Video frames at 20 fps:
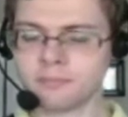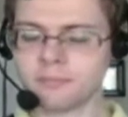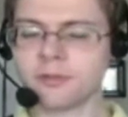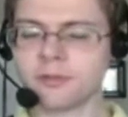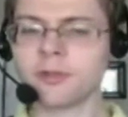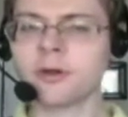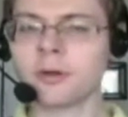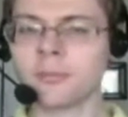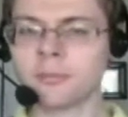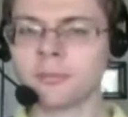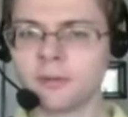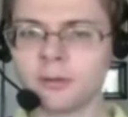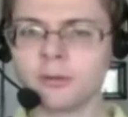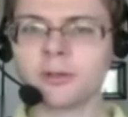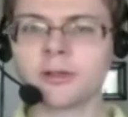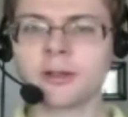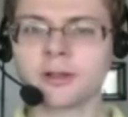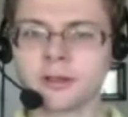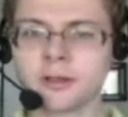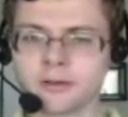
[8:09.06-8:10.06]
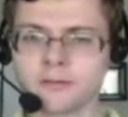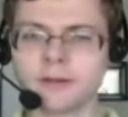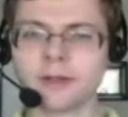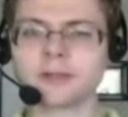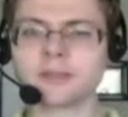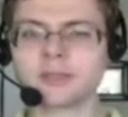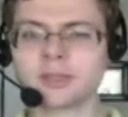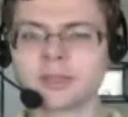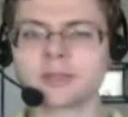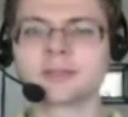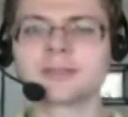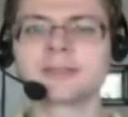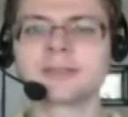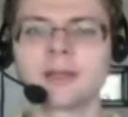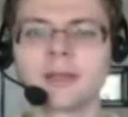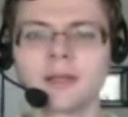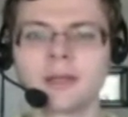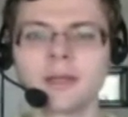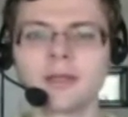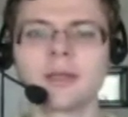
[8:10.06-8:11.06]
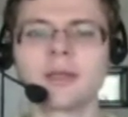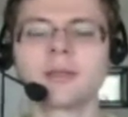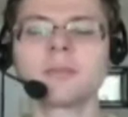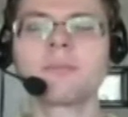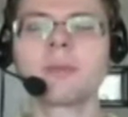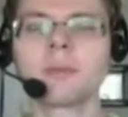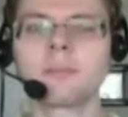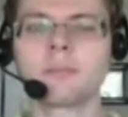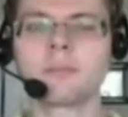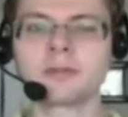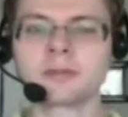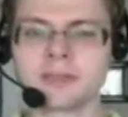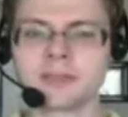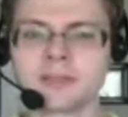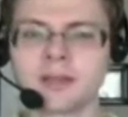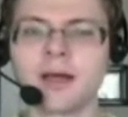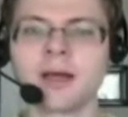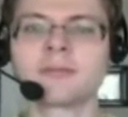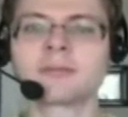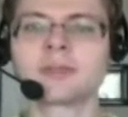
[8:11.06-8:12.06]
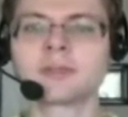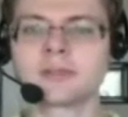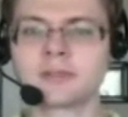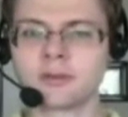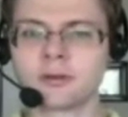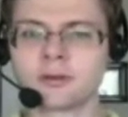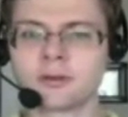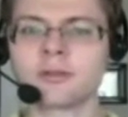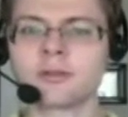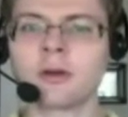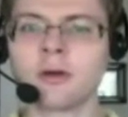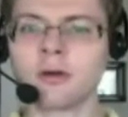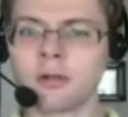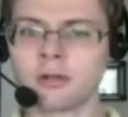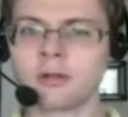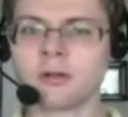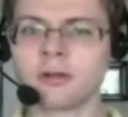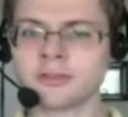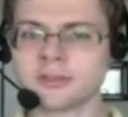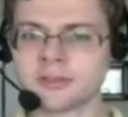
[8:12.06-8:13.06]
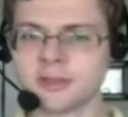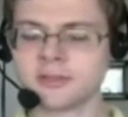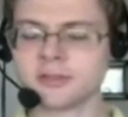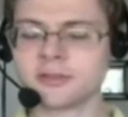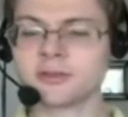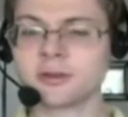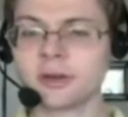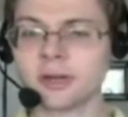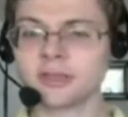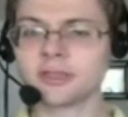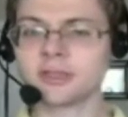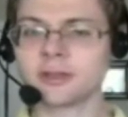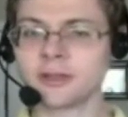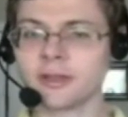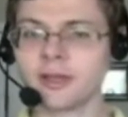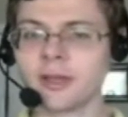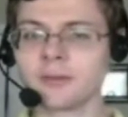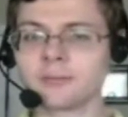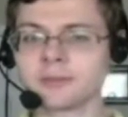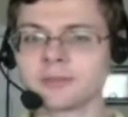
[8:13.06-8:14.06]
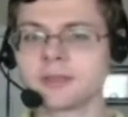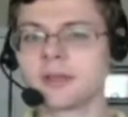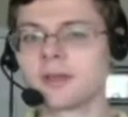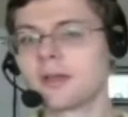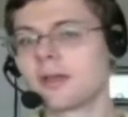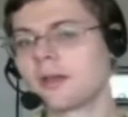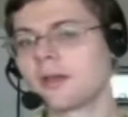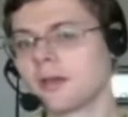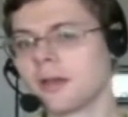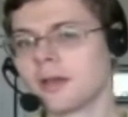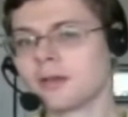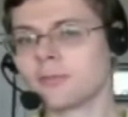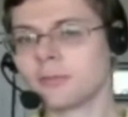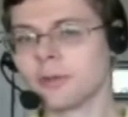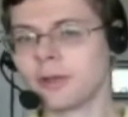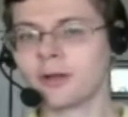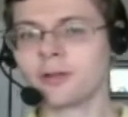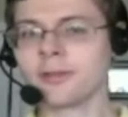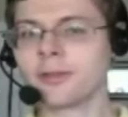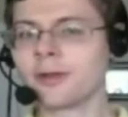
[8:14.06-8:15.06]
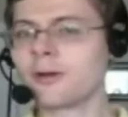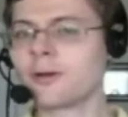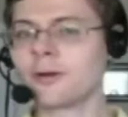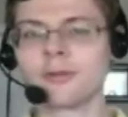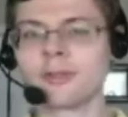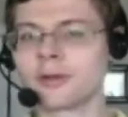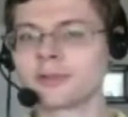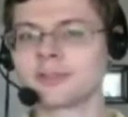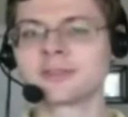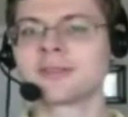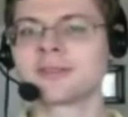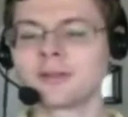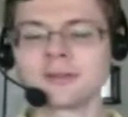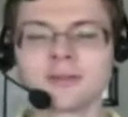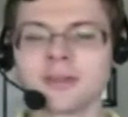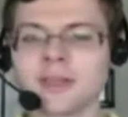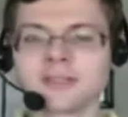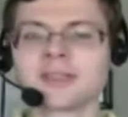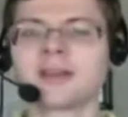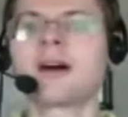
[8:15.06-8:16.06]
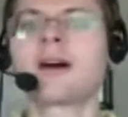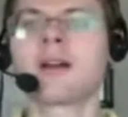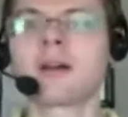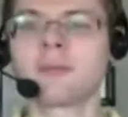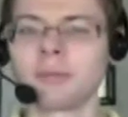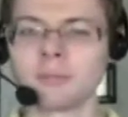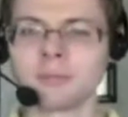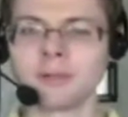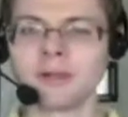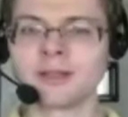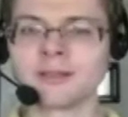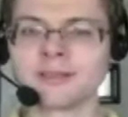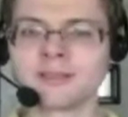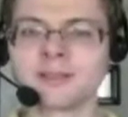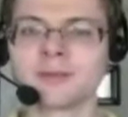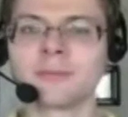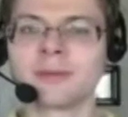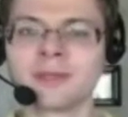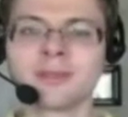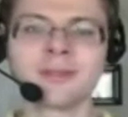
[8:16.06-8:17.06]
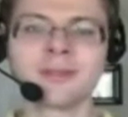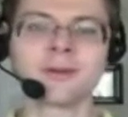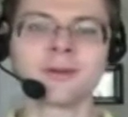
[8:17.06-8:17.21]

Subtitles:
therapeutic interventions in people's lives during the Holocaust concentration camps. And we all know that's a horrible place to be.